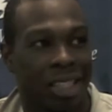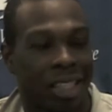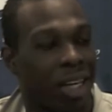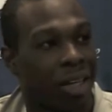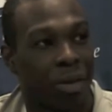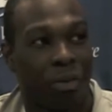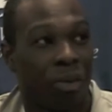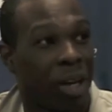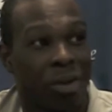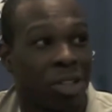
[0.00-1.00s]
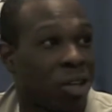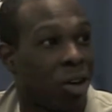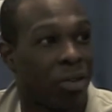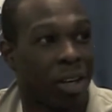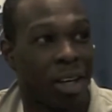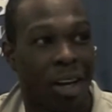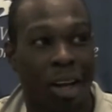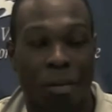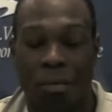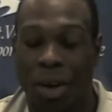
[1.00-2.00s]
it's not a fatal turnover,
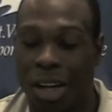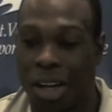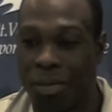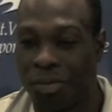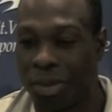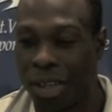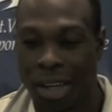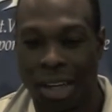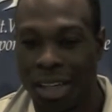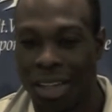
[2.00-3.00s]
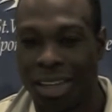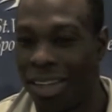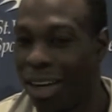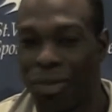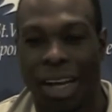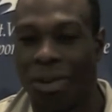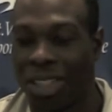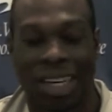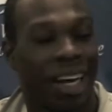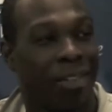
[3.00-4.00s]
but definitely I
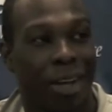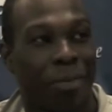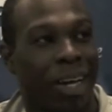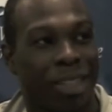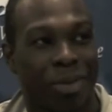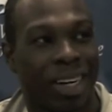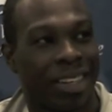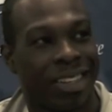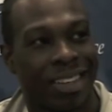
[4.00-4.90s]
wish I could have that pass back.